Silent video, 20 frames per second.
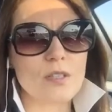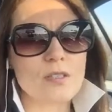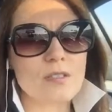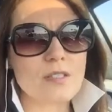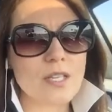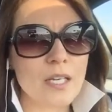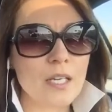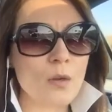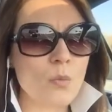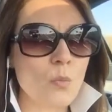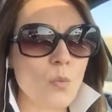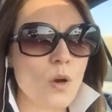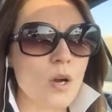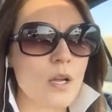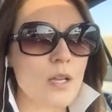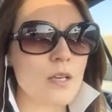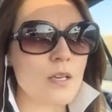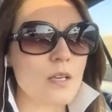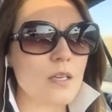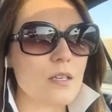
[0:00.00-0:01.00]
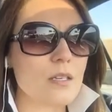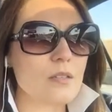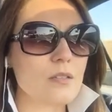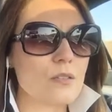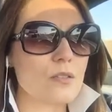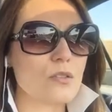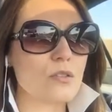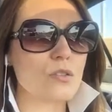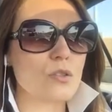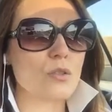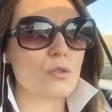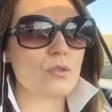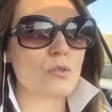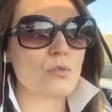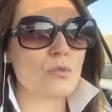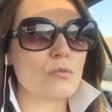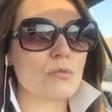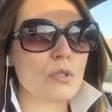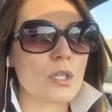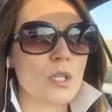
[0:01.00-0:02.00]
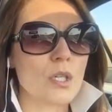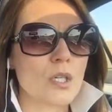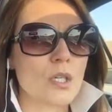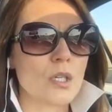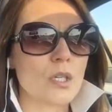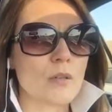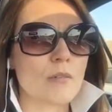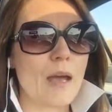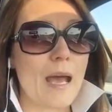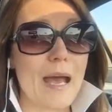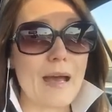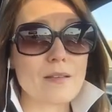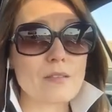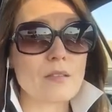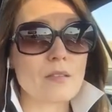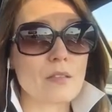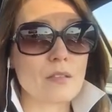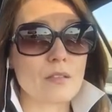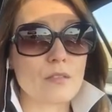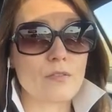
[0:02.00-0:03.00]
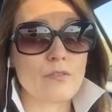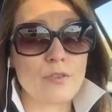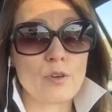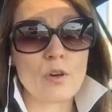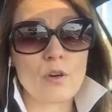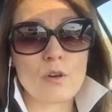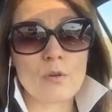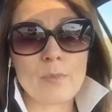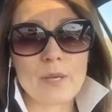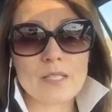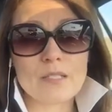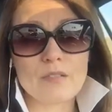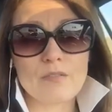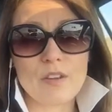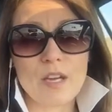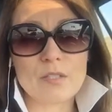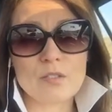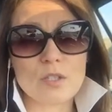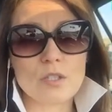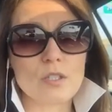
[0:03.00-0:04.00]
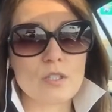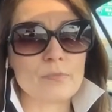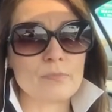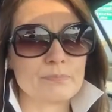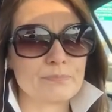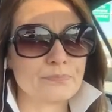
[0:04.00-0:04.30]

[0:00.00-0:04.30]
The second one is to, as the firm, as the vendor